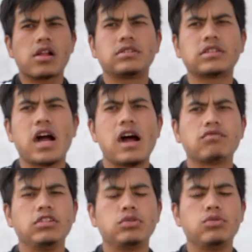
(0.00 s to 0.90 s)
half
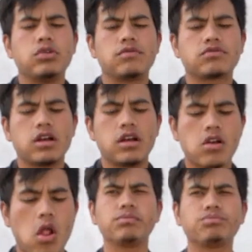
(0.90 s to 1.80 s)
teaspoon of salt.
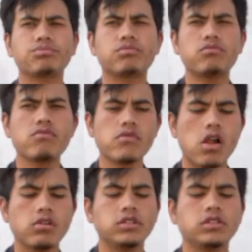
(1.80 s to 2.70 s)

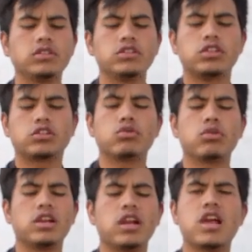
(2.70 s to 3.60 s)
Just roll
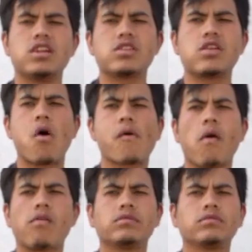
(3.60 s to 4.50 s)
it like this.
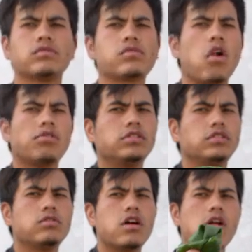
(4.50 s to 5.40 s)
This one.